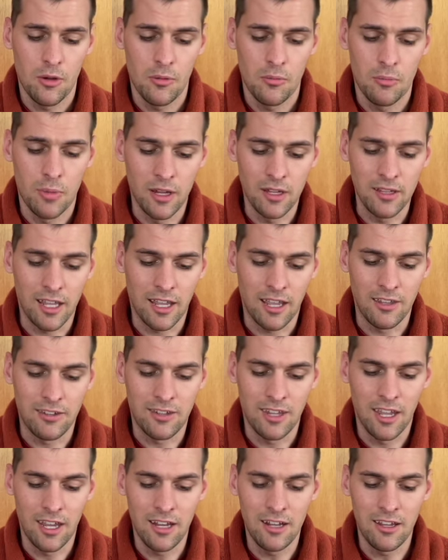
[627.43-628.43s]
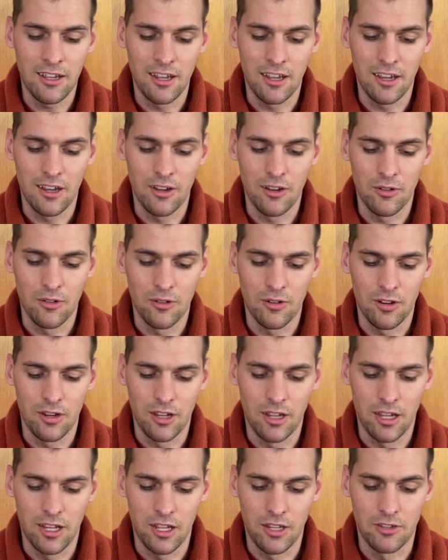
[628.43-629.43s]
but like I said,
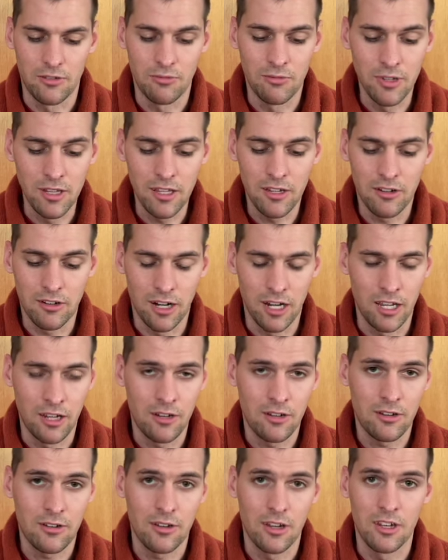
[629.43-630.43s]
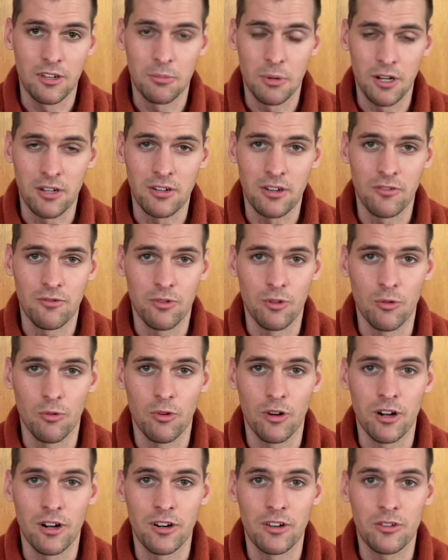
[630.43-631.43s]
it's really great, especially for
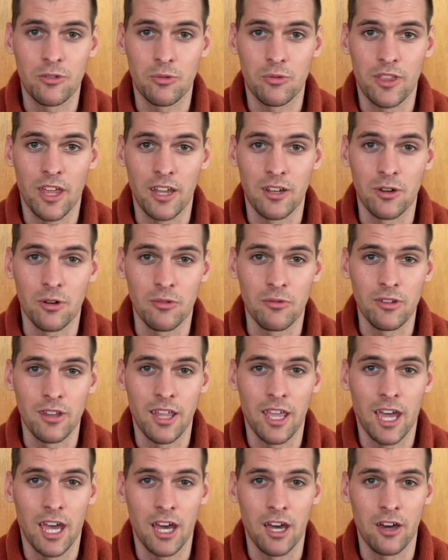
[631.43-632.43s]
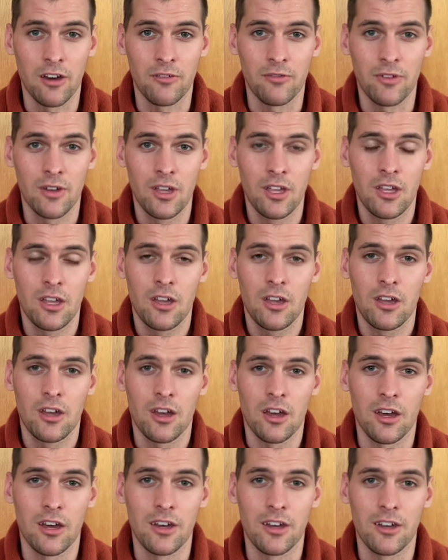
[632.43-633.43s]
words that don't really have
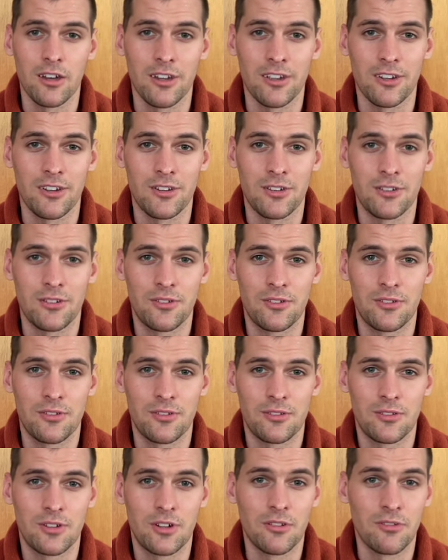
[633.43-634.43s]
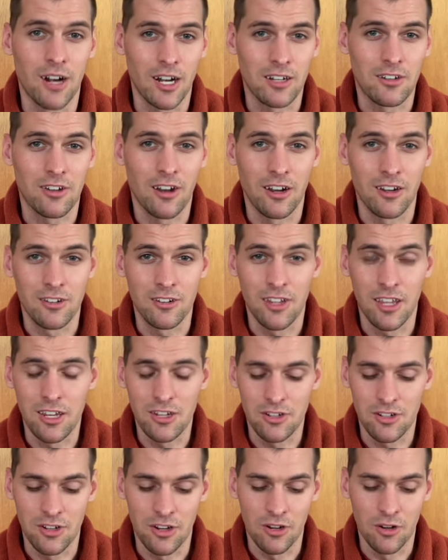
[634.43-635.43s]
a direct
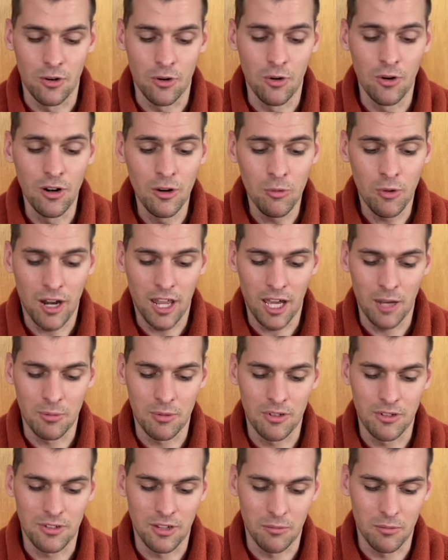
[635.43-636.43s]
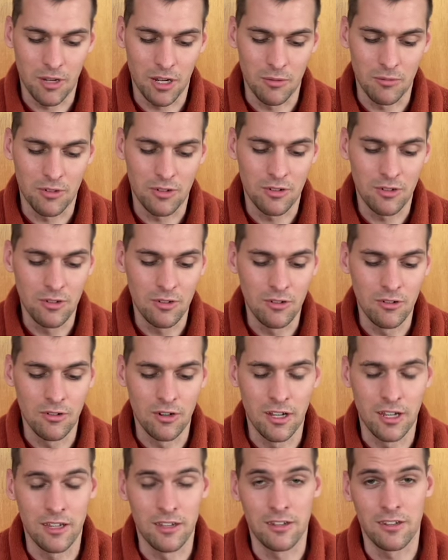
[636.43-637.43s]
translation. Or what happens sometimes too
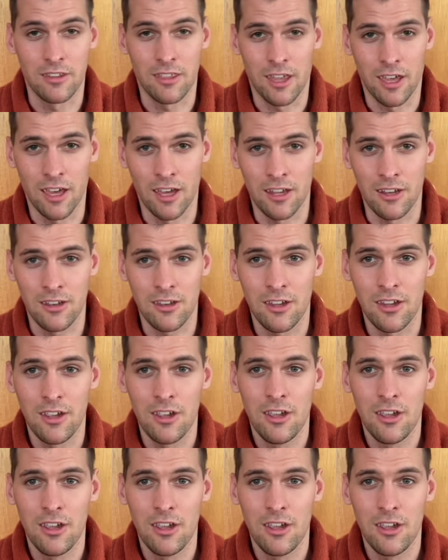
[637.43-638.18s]
is that